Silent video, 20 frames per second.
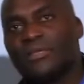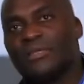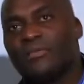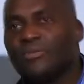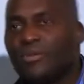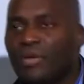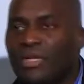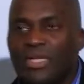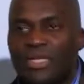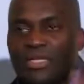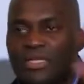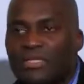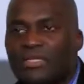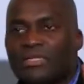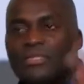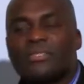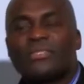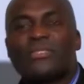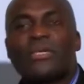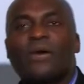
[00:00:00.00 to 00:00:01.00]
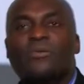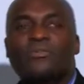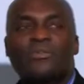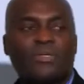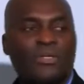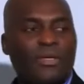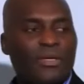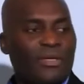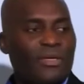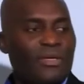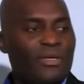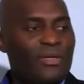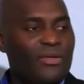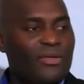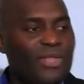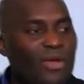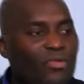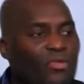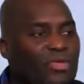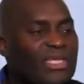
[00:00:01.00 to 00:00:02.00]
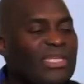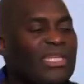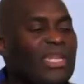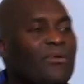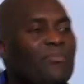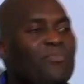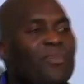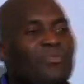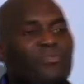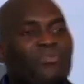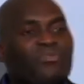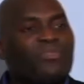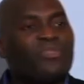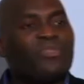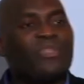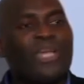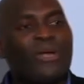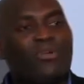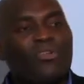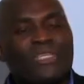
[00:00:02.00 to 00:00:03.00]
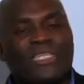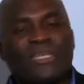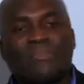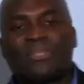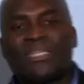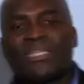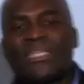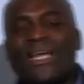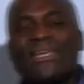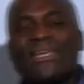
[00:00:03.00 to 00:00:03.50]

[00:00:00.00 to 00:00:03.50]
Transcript: He's going to eat his in his house. Now you see now the concept is